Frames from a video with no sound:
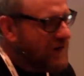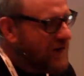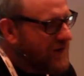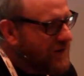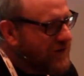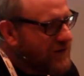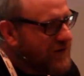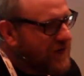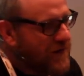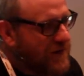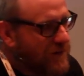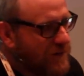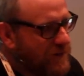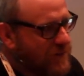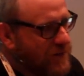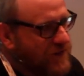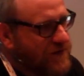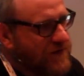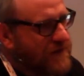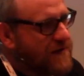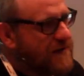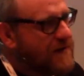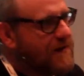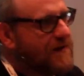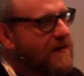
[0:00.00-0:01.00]
whilst they're not
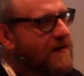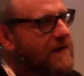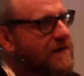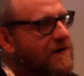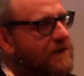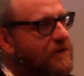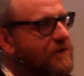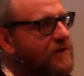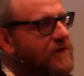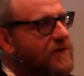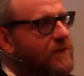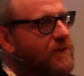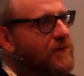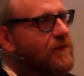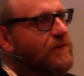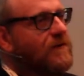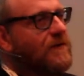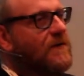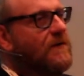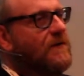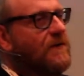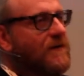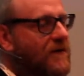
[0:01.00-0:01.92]
particularly audible